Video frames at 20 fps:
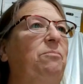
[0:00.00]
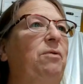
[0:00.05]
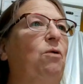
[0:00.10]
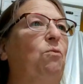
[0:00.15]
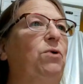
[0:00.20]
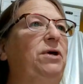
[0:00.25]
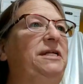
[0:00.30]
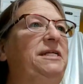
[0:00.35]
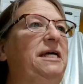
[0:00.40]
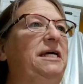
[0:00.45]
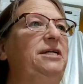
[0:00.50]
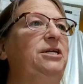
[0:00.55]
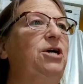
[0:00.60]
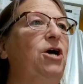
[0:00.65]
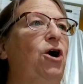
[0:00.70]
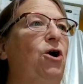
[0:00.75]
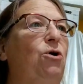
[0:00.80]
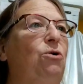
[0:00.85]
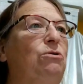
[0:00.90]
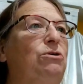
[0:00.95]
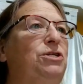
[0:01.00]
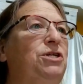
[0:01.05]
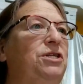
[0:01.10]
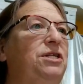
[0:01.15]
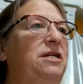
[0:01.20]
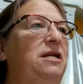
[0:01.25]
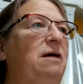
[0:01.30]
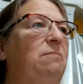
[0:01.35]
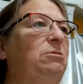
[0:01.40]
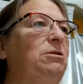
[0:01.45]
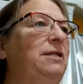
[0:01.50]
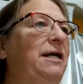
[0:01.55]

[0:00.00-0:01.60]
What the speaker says: But we did go to the Neville